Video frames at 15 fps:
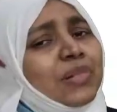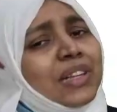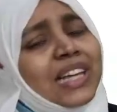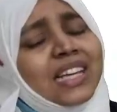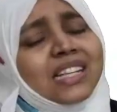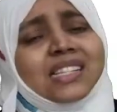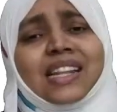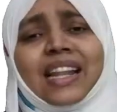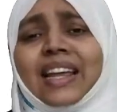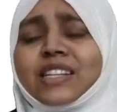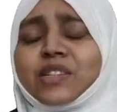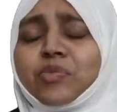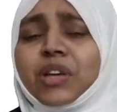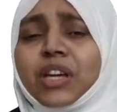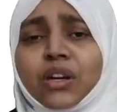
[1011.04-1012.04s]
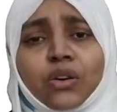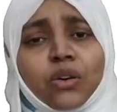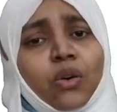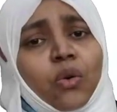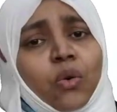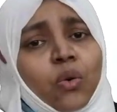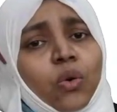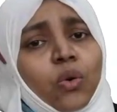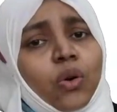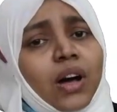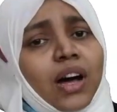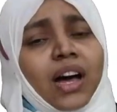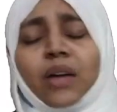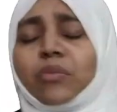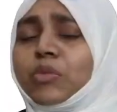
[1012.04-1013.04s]
Please let me go.
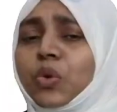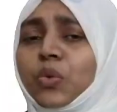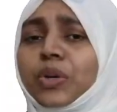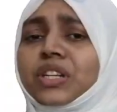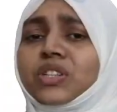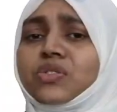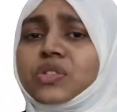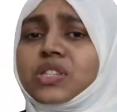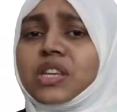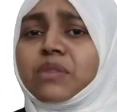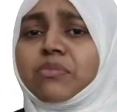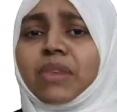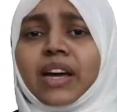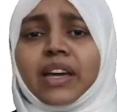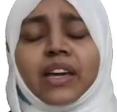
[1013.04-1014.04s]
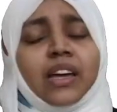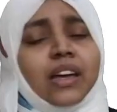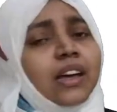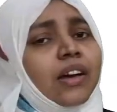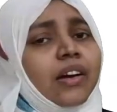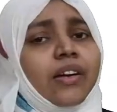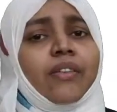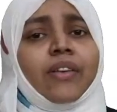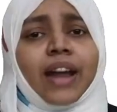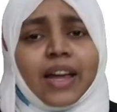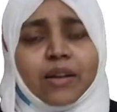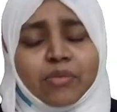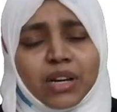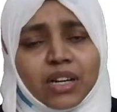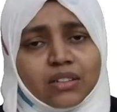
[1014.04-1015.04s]
I'm going to see my
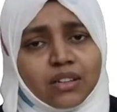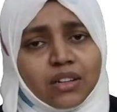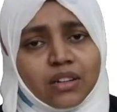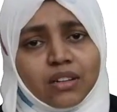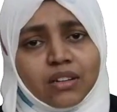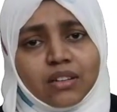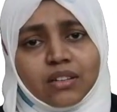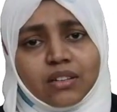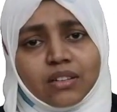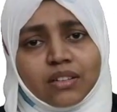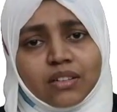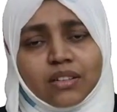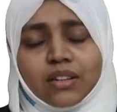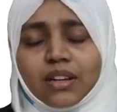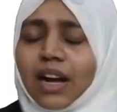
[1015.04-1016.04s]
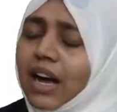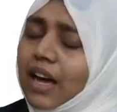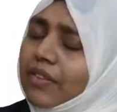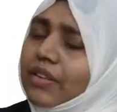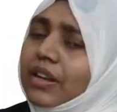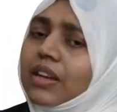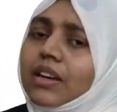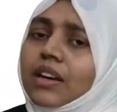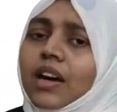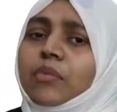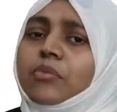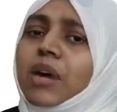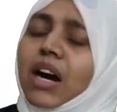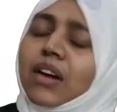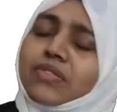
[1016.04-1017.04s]
Grandmother, I will
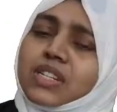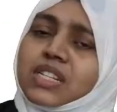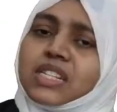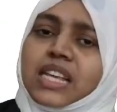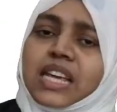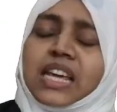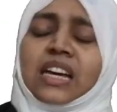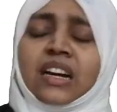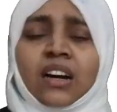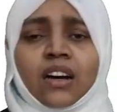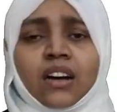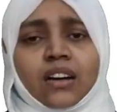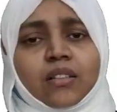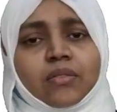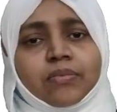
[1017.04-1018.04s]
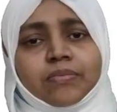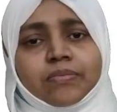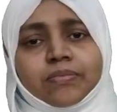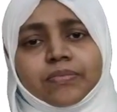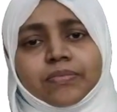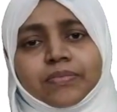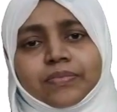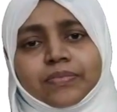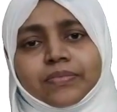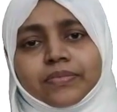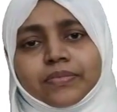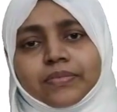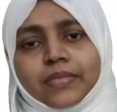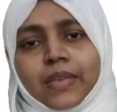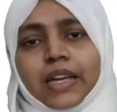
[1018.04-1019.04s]
come after seeing her.
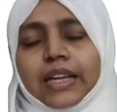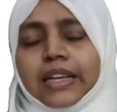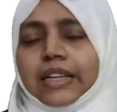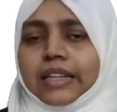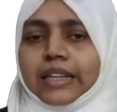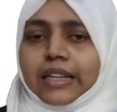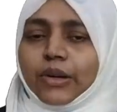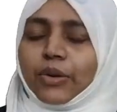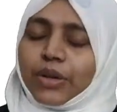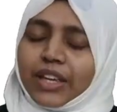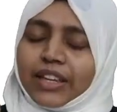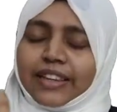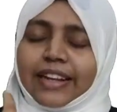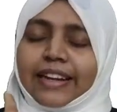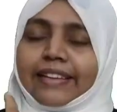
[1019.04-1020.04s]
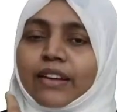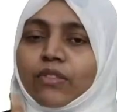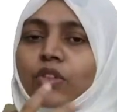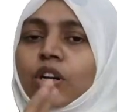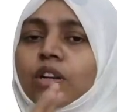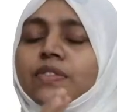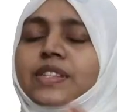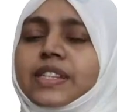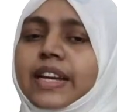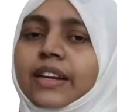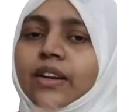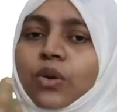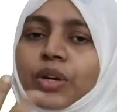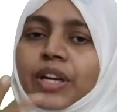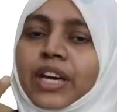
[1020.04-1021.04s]
Okay, then the wolf
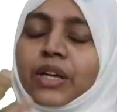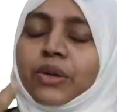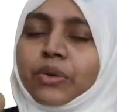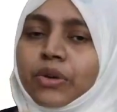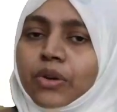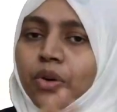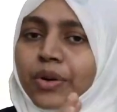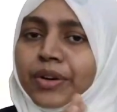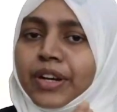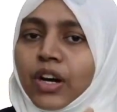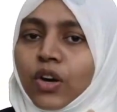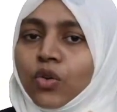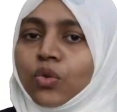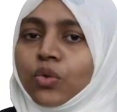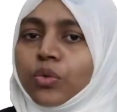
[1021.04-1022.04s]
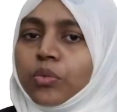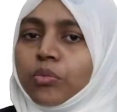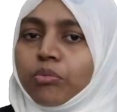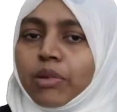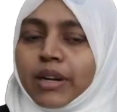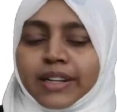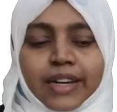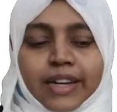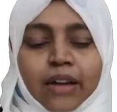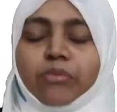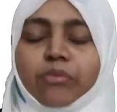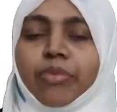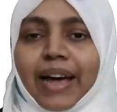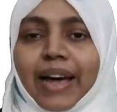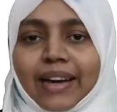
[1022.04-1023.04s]
said, Okay, you go now, but
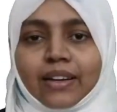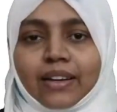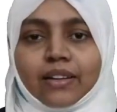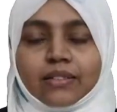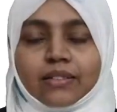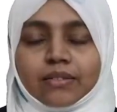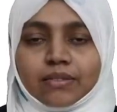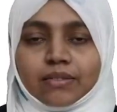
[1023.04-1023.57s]
come back.